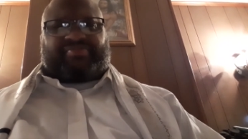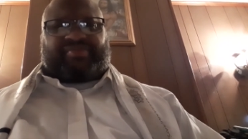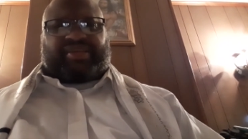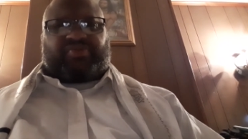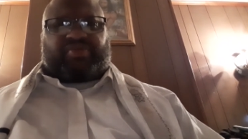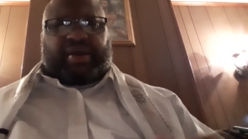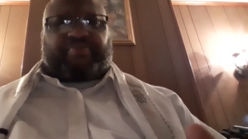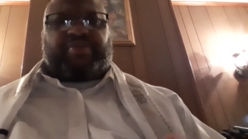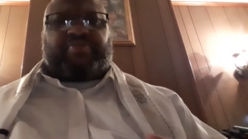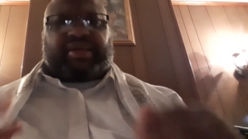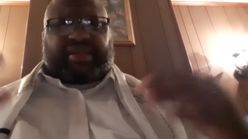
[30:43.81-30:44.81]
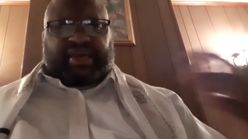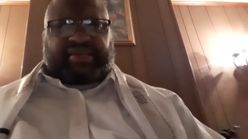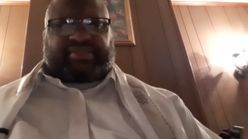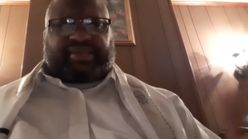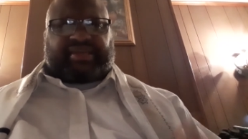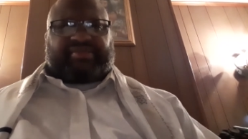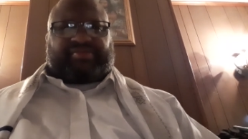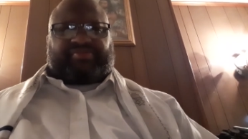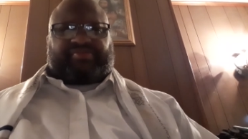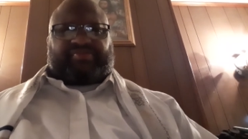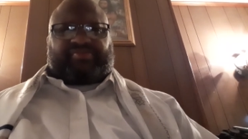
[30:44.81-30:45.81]
and you got people that like Satan
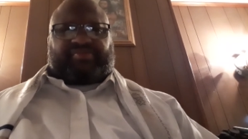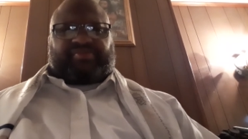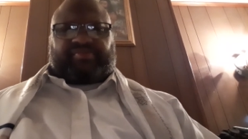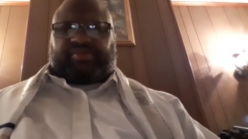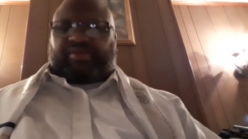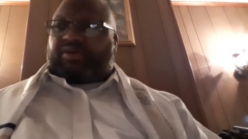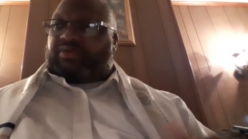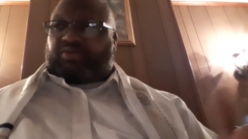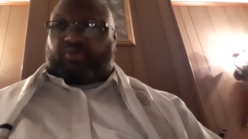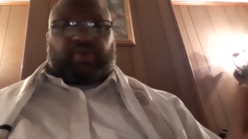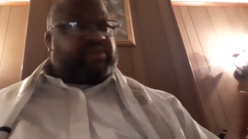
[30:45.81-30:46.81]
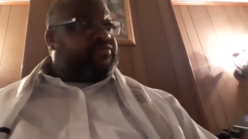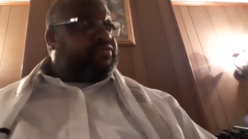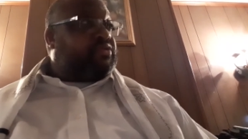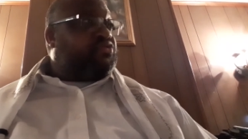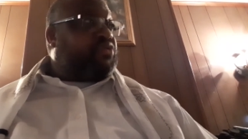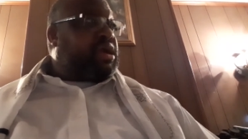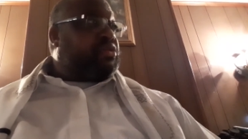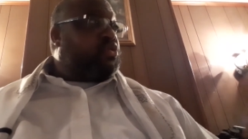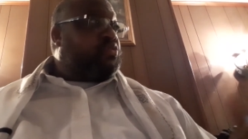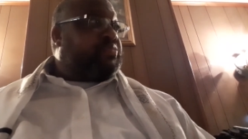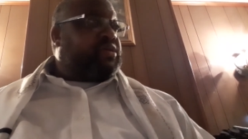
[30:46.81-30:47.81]
oh, you waiting for the ground to open